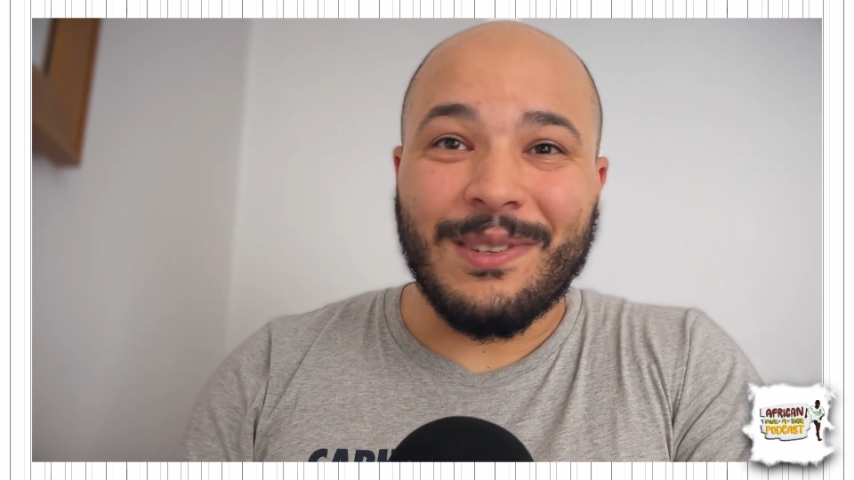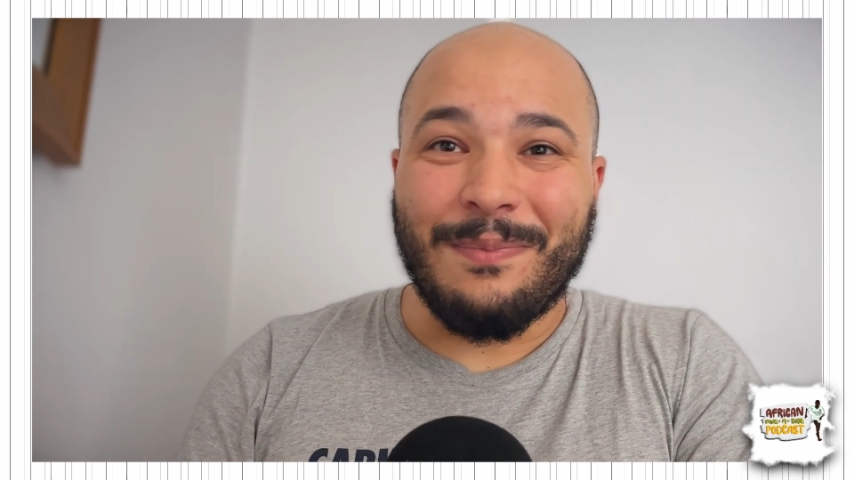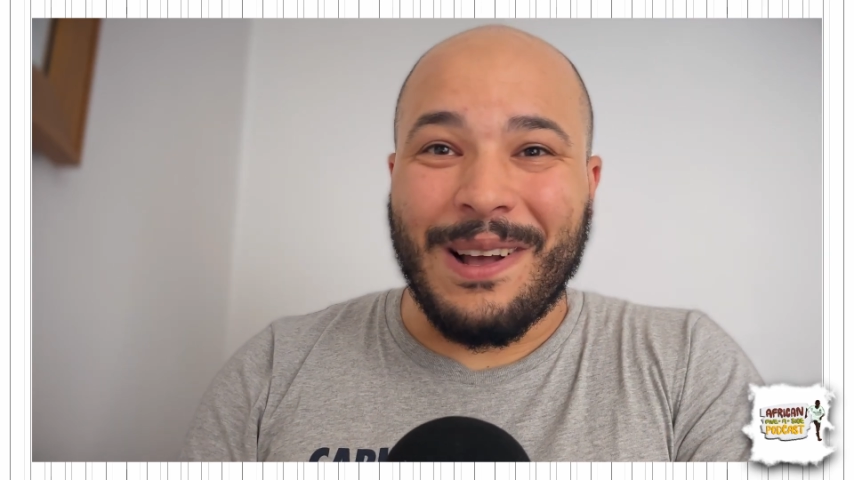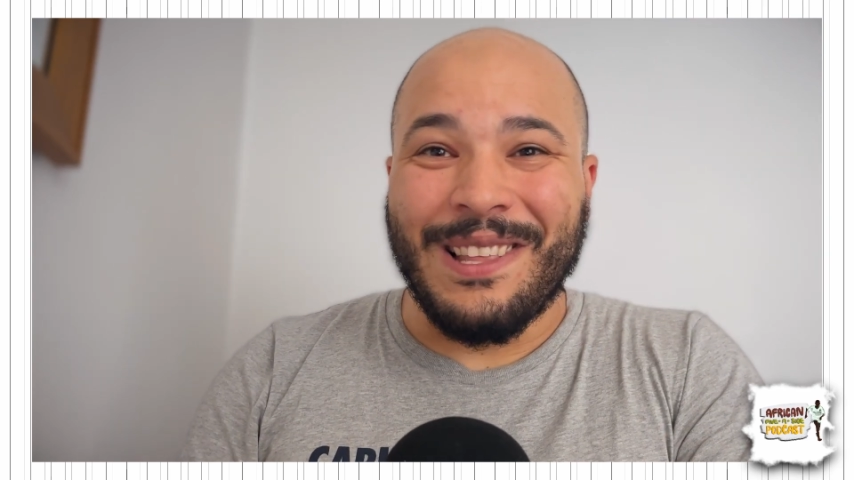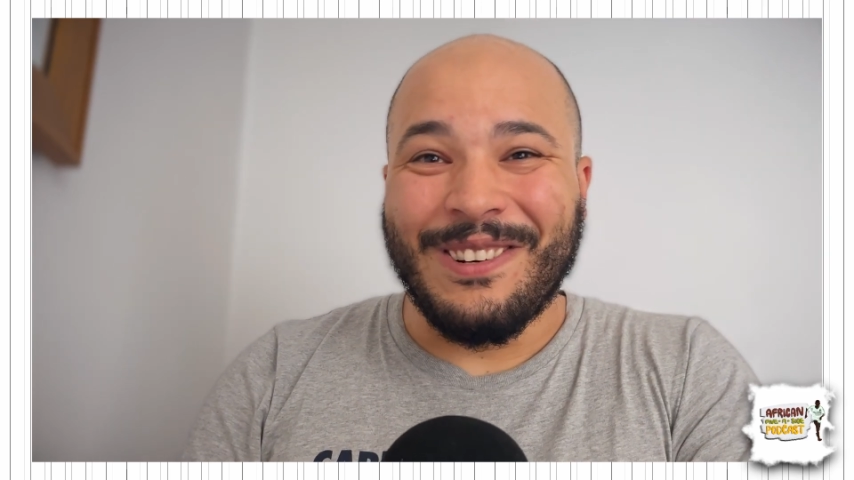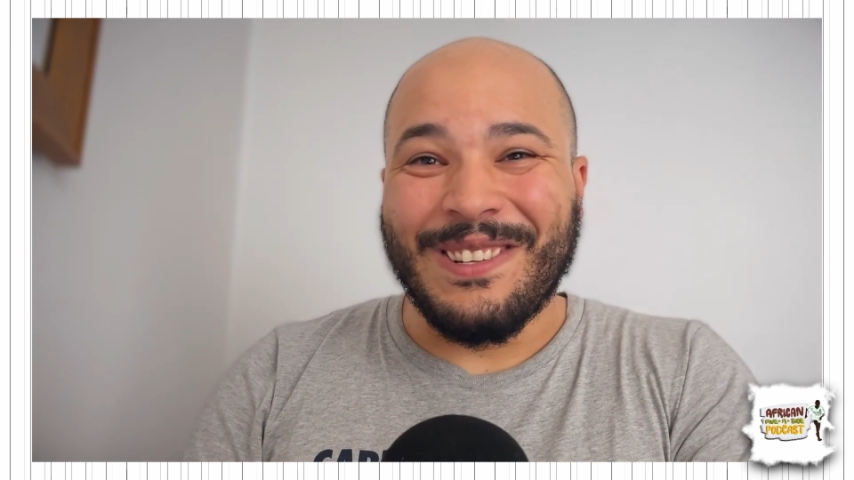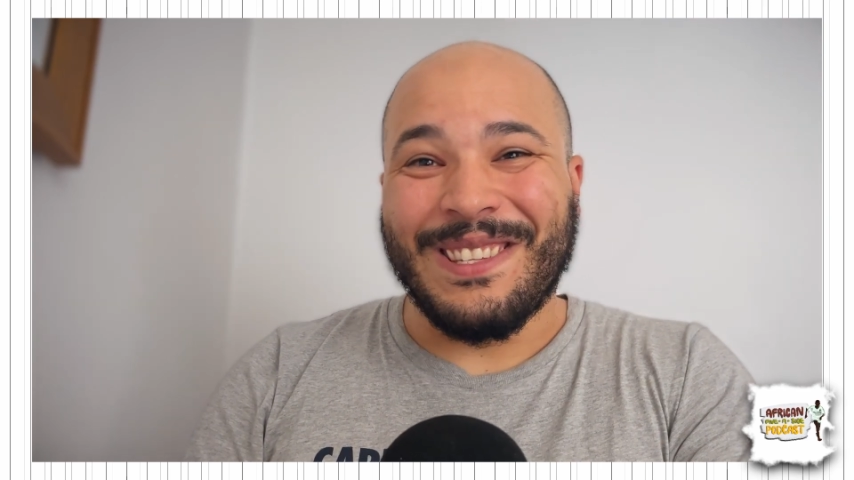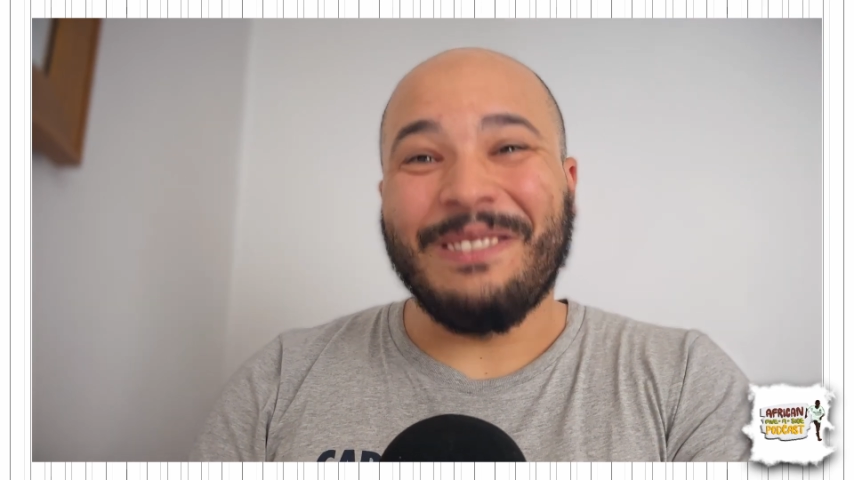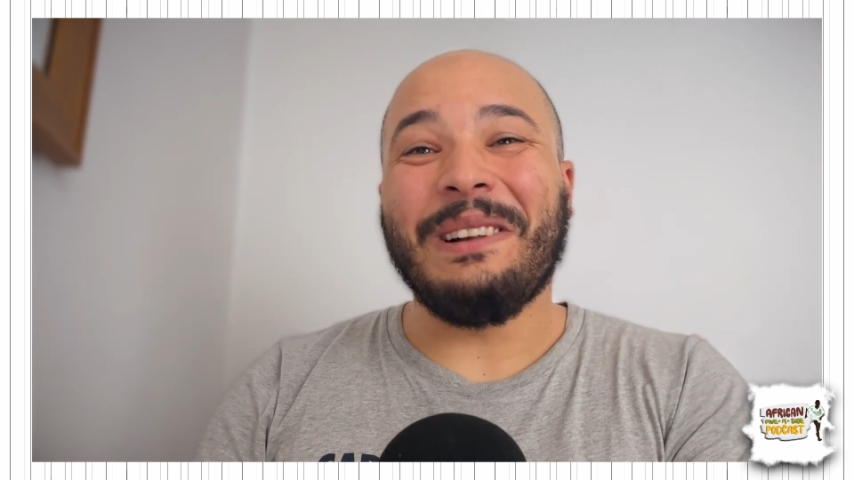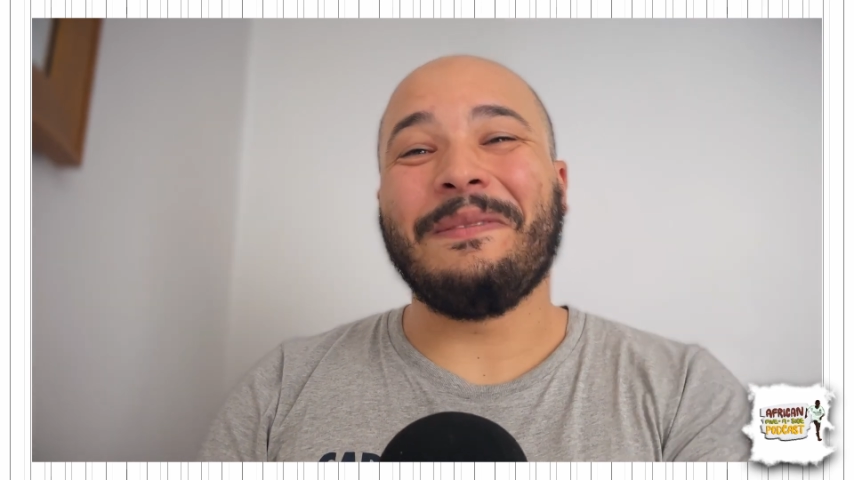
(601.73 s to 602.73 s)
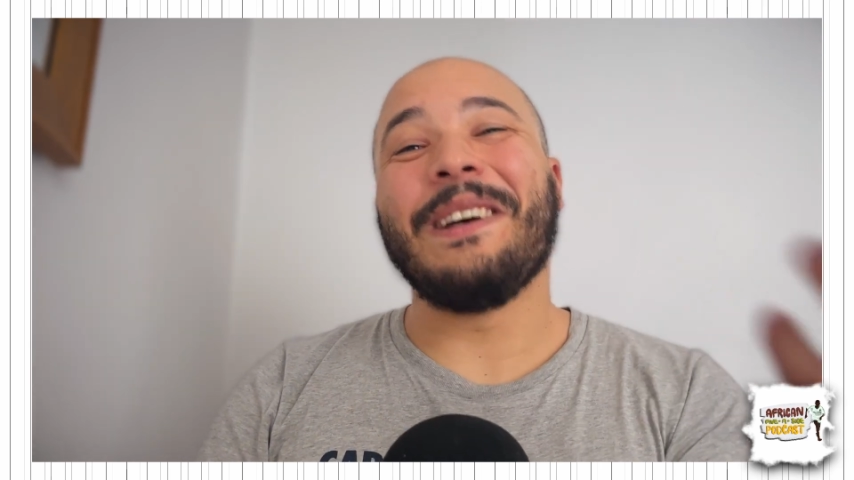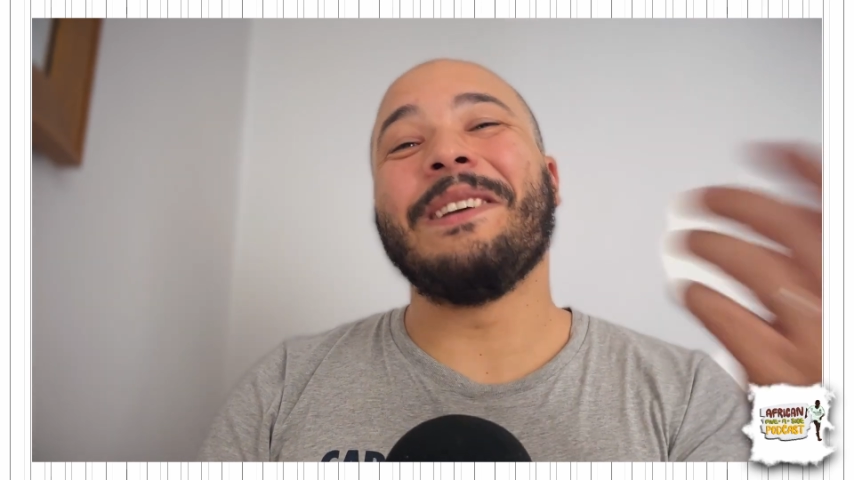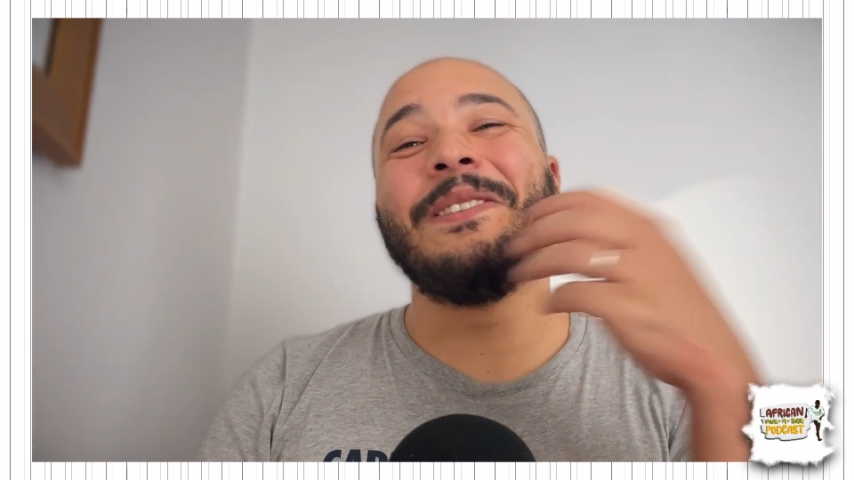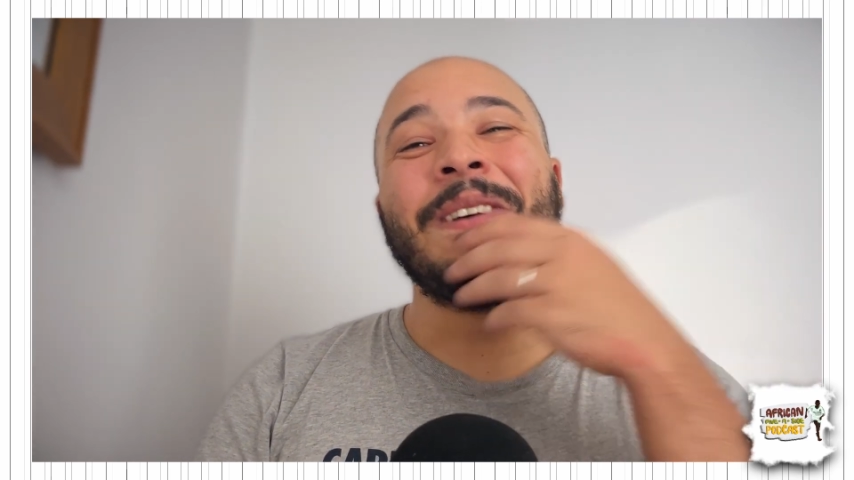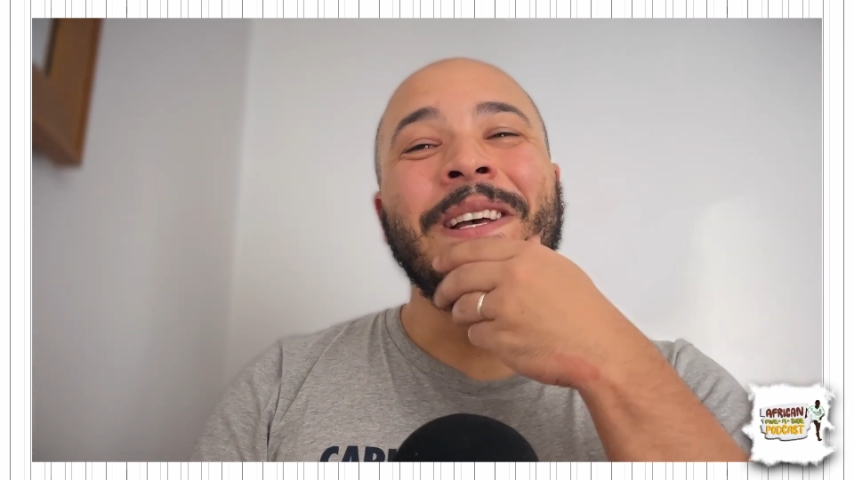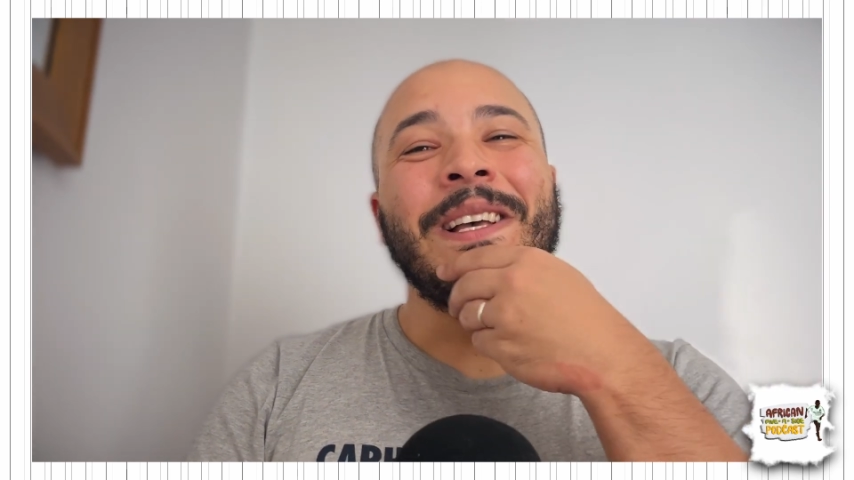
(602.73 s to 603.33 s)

you're probably going to qualify, you know?